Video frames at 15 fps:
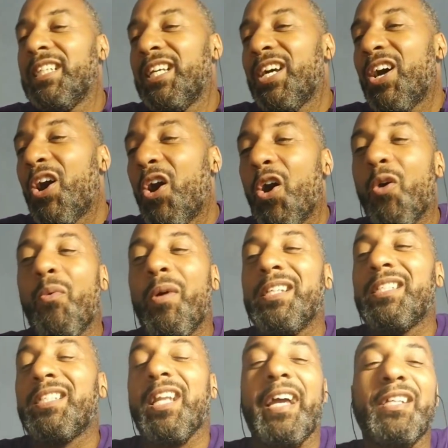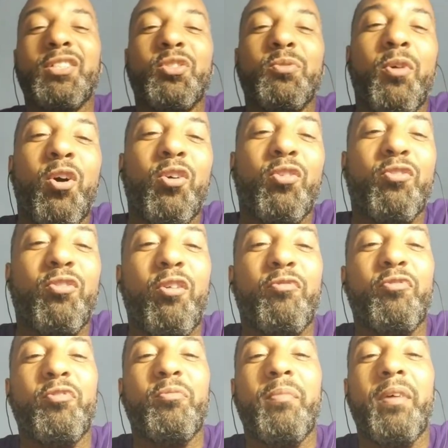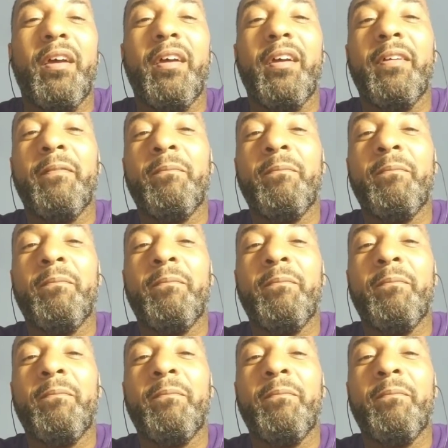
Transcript: Jamal Crawford, man.